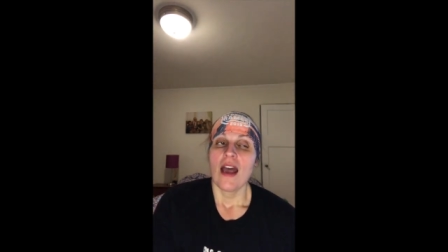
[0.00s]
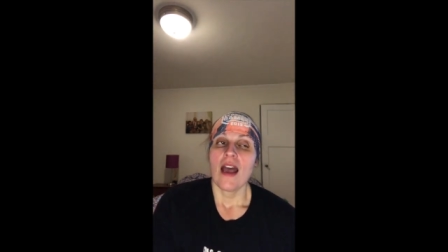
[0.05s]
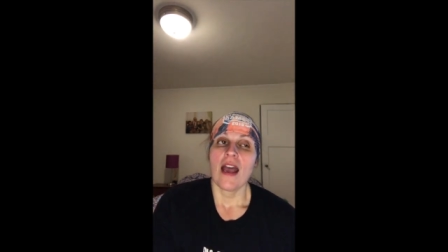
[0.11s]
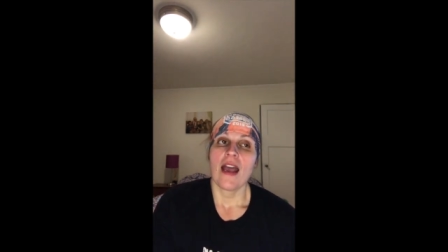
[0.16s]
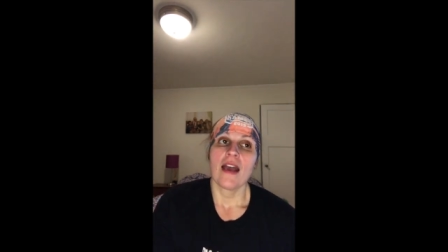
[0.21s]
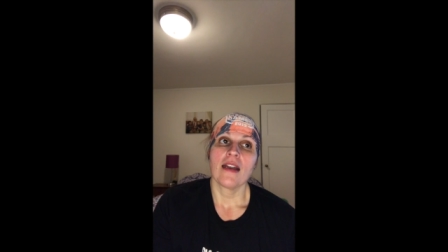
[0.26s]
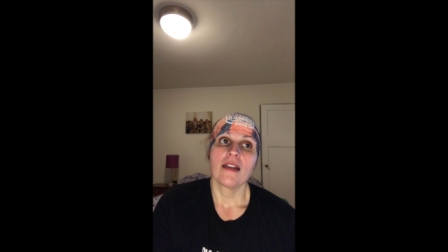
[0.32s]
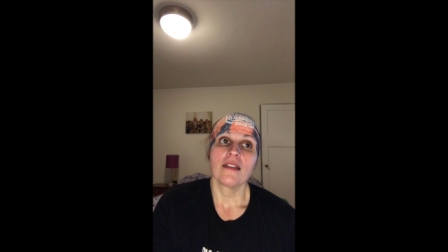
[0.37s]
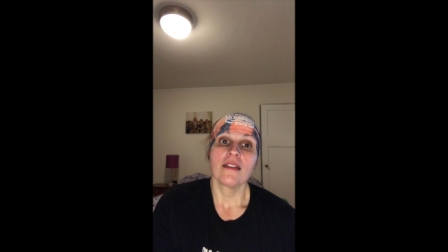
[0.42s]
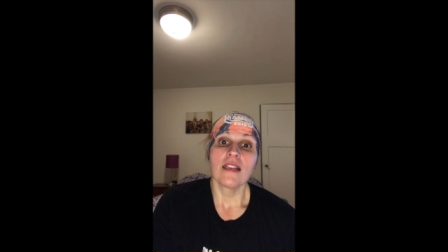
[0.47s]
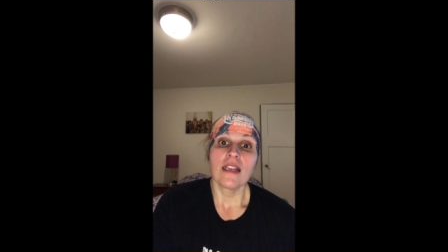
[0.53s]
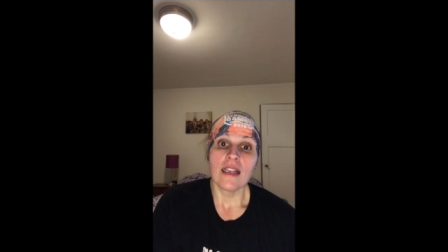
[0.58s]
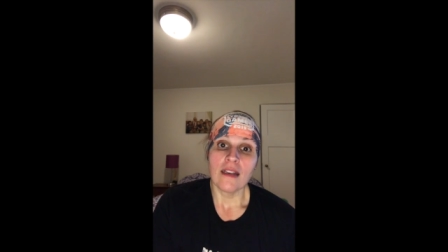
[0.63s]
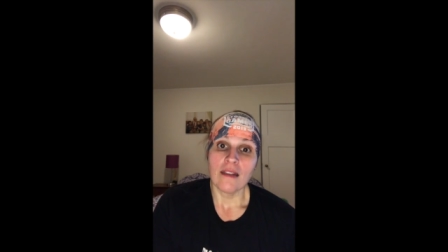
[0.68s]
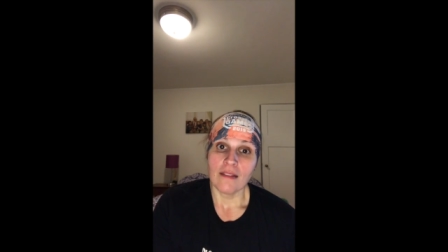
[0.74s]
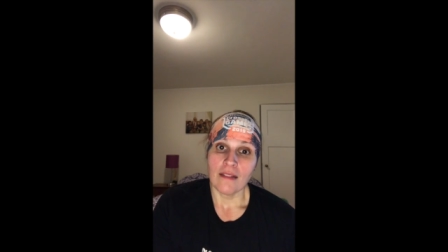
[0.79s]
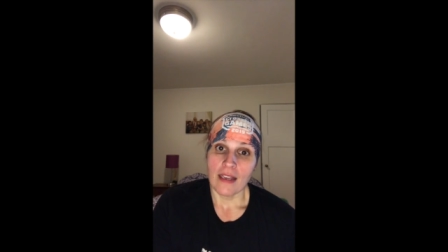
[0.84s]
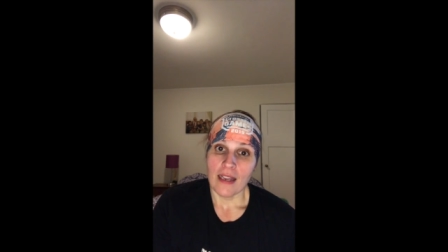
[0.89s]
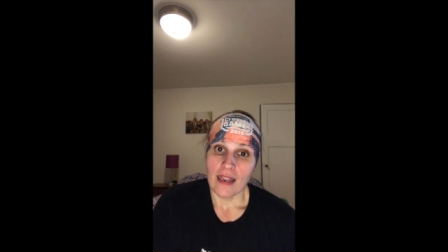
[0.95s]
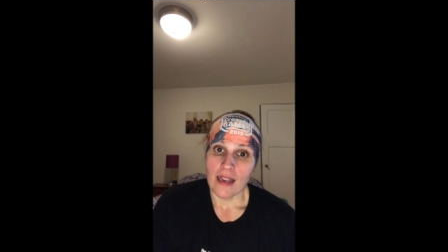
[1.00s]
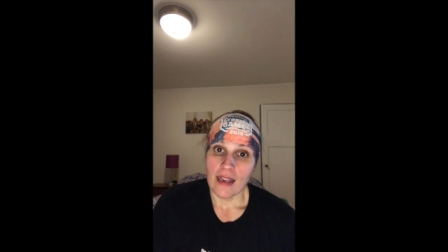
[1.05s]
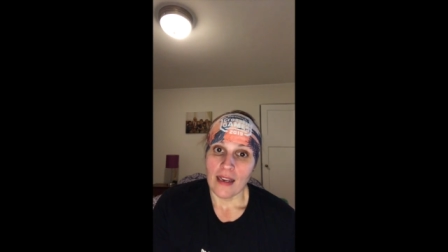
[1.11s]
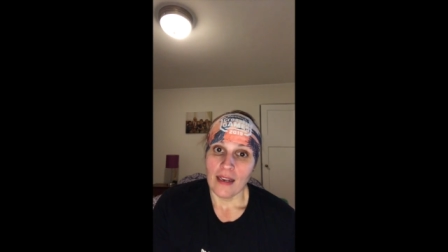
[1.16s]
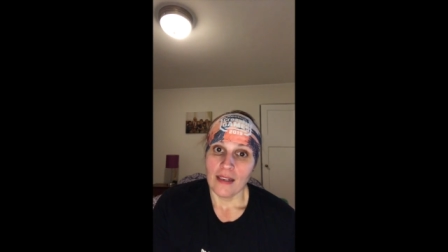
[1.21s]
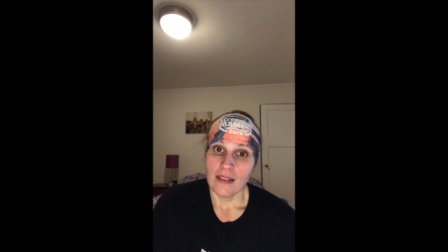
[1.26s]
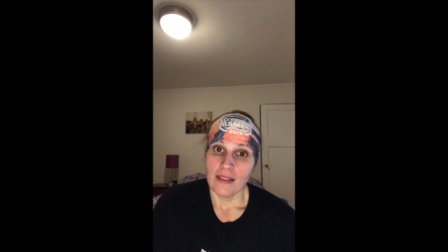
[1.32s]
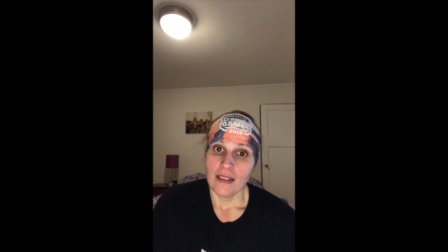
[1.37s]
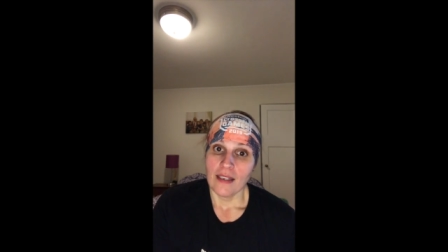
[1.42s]
And
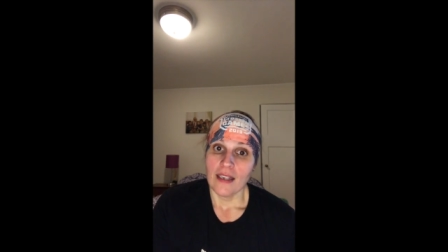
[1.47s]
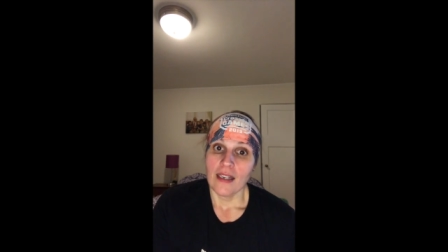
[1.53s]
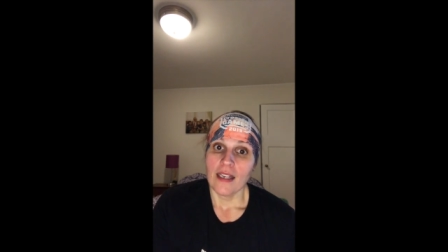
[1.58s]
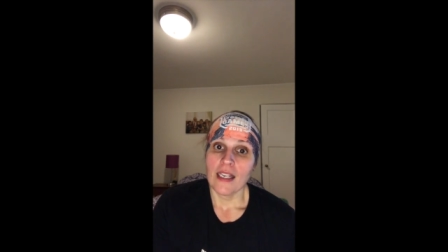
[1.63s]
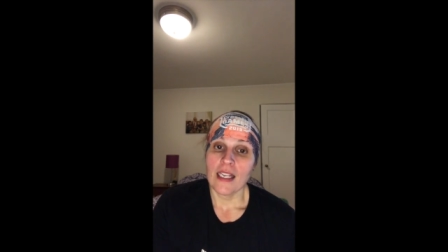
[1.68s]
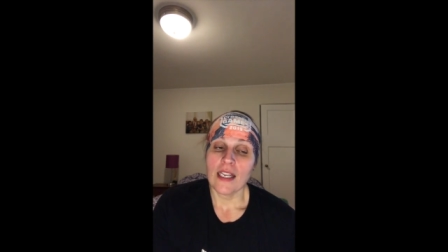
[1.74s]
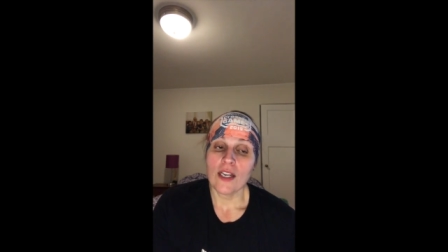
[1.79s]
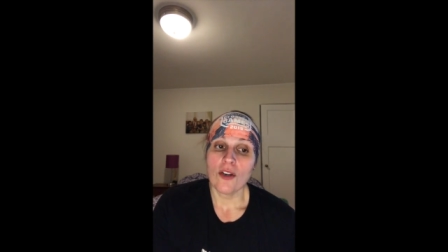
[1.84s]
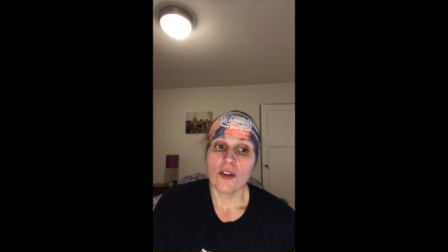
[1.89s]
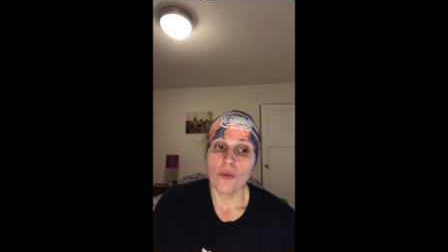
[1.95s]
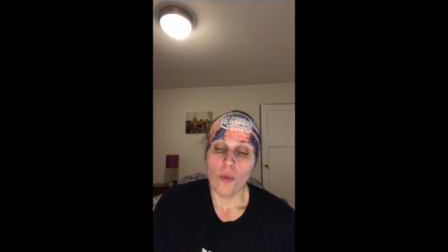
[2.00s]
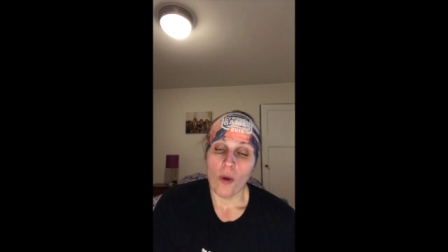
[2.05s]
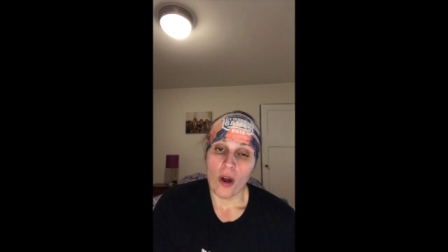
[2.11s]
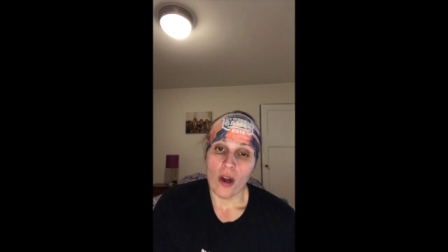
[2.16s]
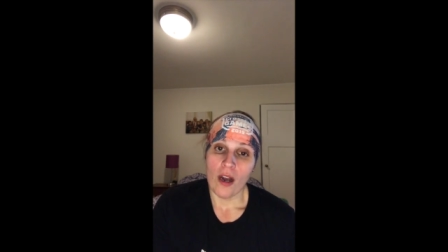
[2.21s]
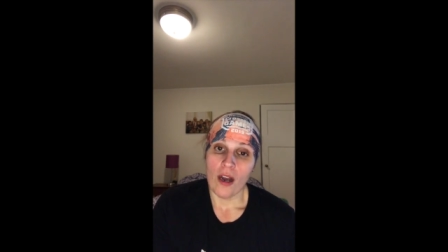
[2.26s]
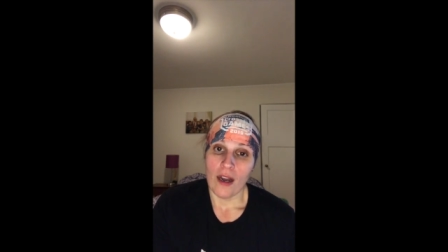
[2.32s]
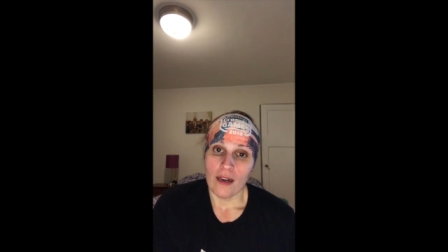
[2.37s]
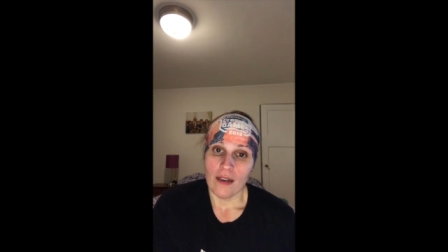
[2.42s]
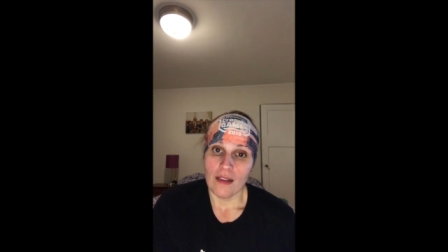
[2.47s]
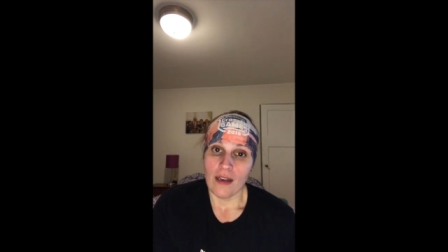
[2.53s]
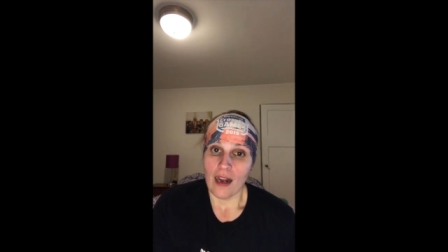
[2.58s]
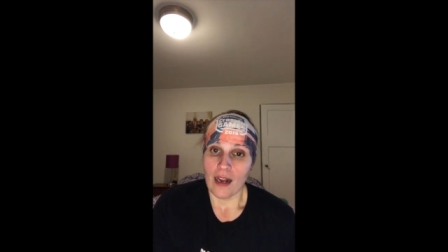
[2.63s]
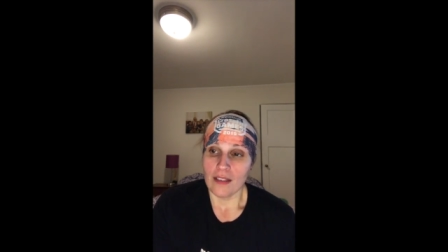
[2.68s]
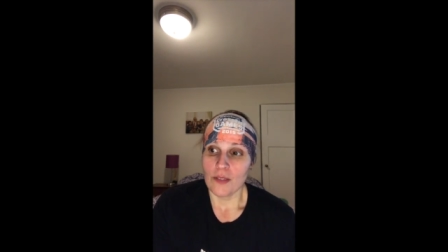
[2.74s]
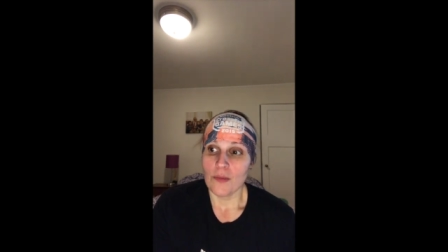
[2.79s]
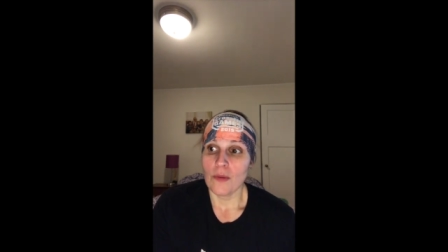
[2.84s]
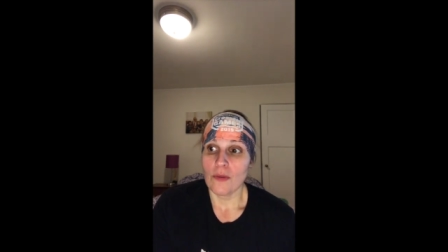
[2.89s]
legally, he could walk out of the
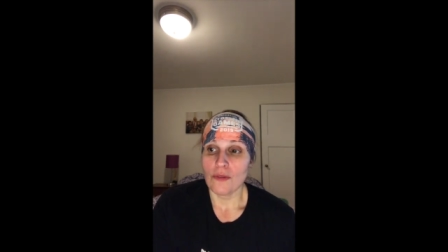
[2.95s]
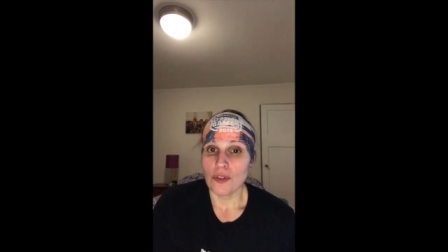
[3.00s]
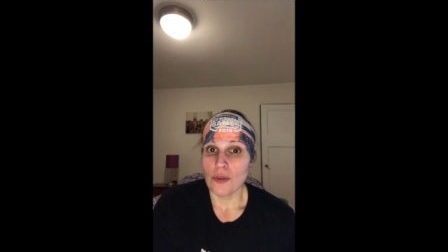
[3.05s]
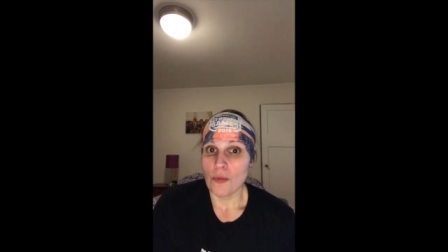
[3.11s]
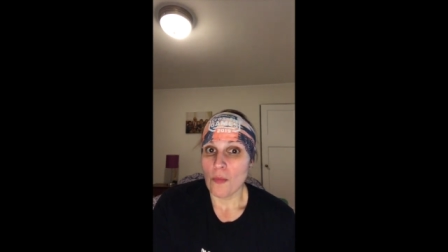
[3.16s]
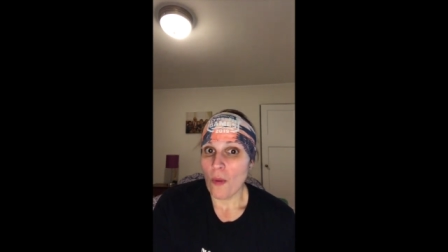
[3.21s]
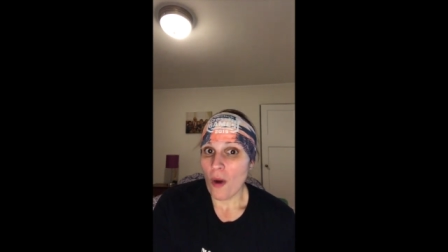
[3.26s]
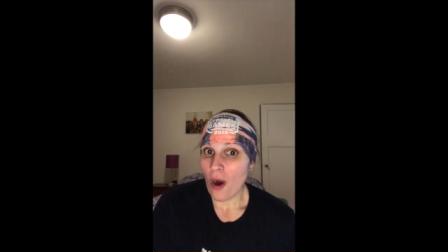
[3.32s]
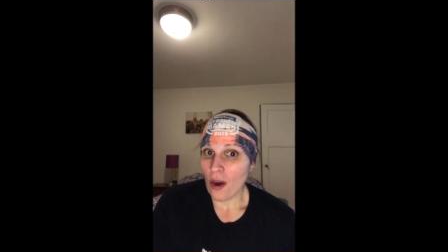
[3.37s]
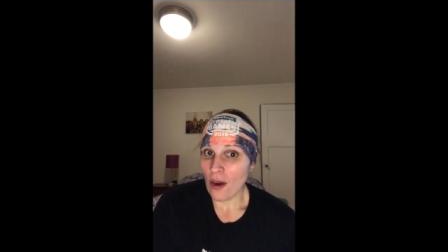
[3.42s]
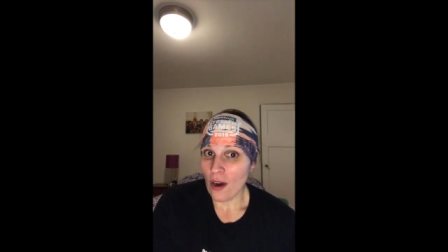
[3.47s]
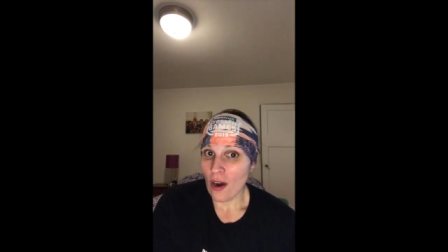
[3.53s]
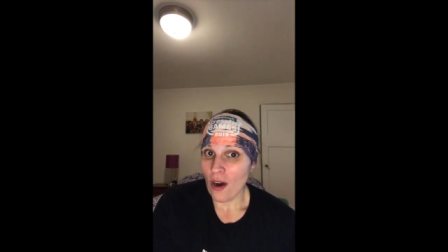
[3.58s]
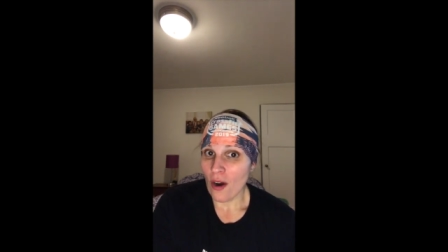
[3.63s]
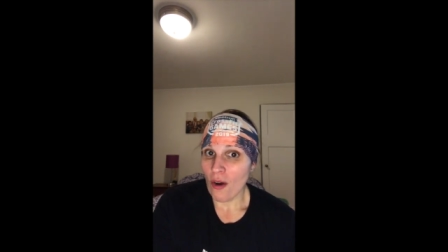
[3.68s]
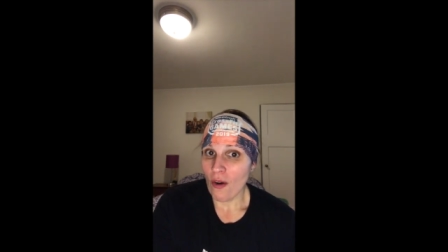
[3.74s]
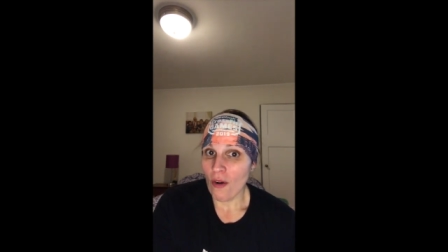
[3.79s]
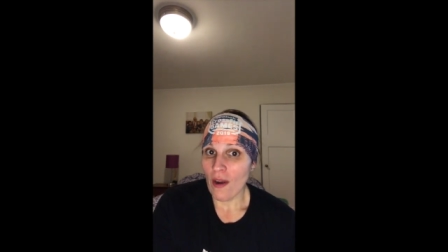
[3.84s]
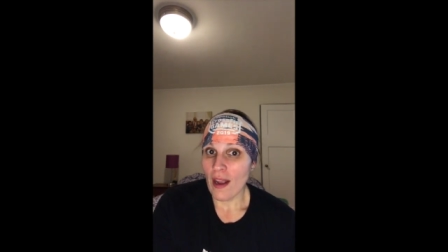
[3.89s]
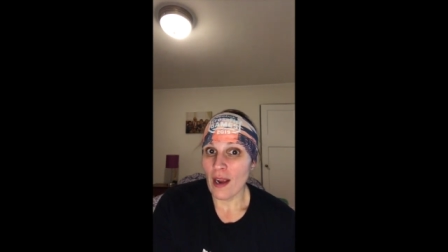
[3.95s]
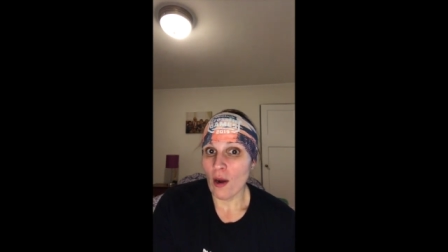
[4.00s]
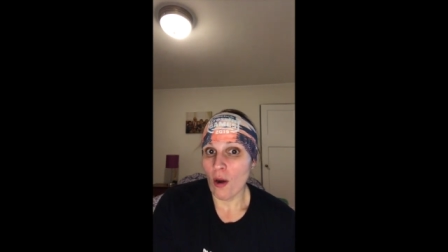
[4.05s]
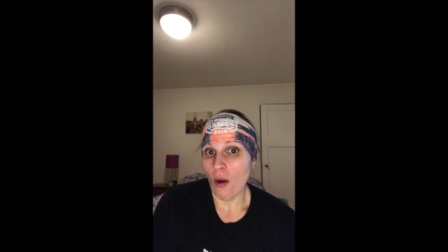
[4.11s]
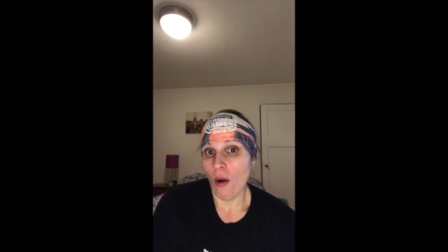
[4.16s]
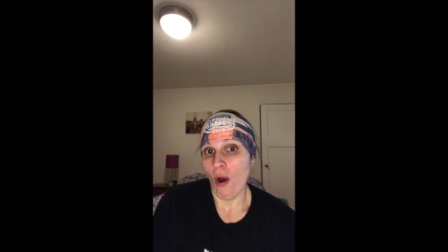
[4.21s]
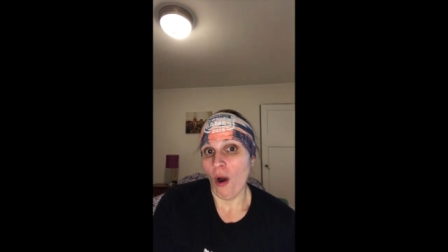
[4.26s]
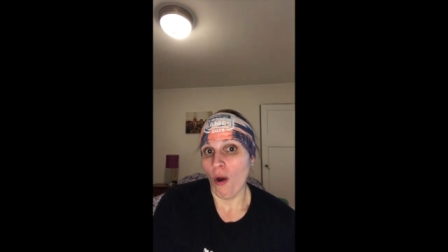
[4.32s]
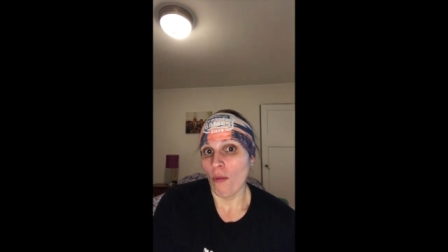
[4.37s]
hospital tomorrow and
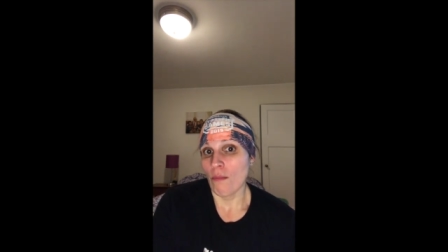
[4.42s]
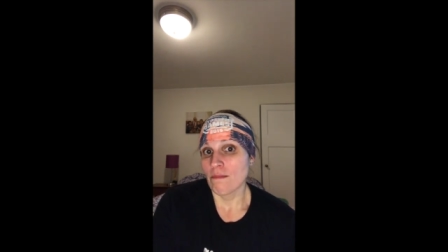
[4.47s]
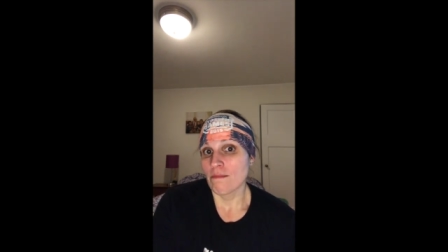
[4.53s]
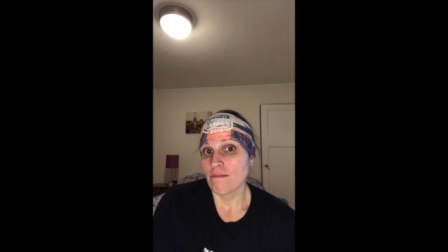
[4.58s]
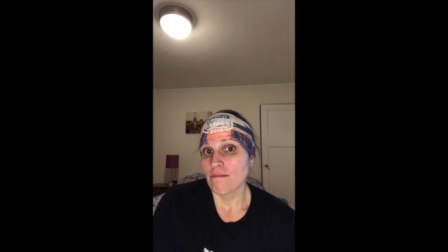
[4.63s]
go home